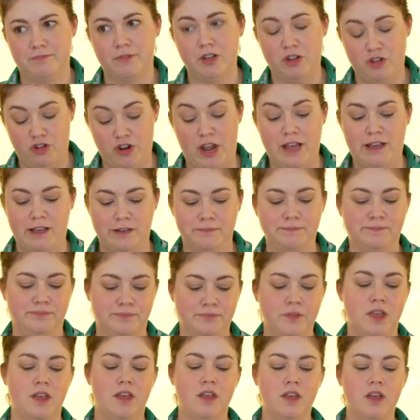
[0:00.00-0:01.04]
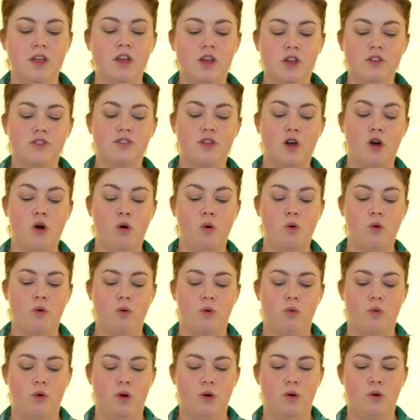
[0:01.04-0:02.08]
Shaken. So
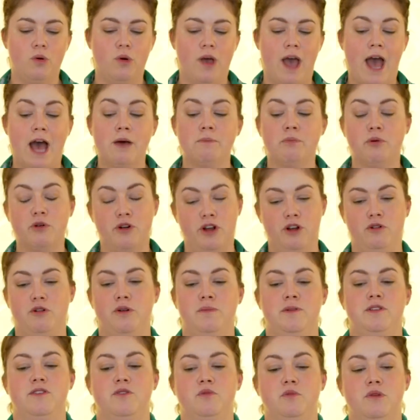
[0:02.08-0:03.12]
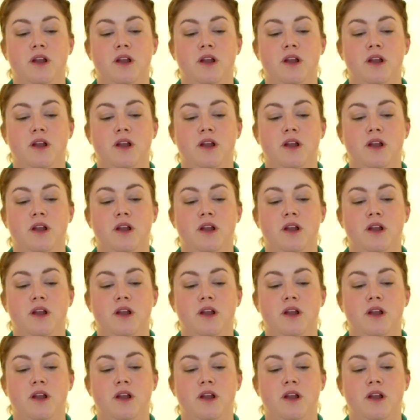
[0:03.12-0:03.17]
at Pouring Ribbons,